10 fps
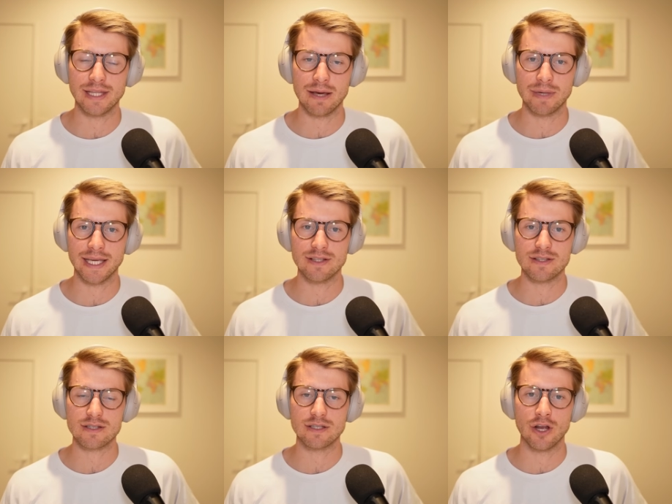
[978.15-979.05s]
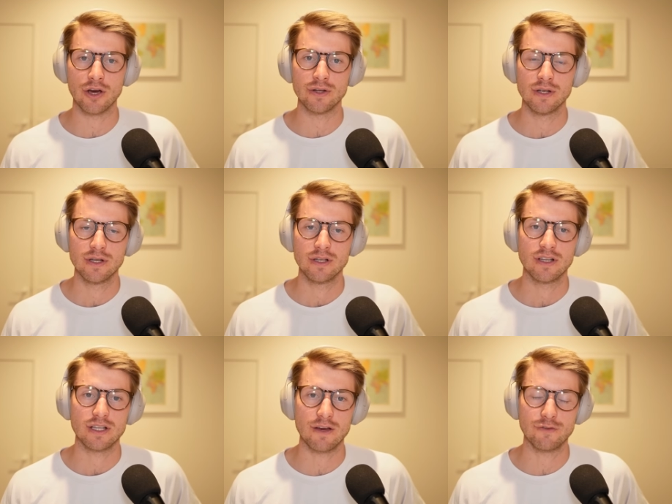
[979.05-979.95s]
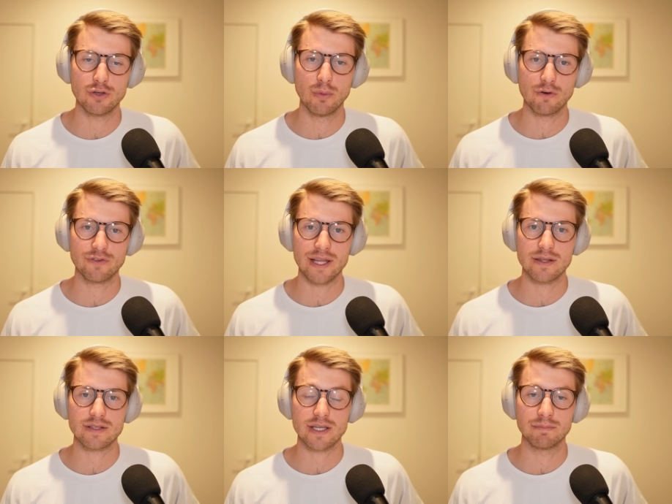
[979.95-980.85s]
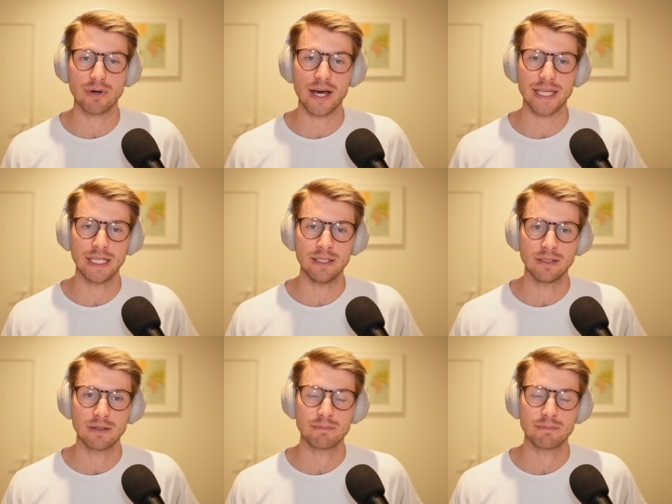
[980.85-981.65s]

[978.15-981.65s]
that means a few more funds can buy in.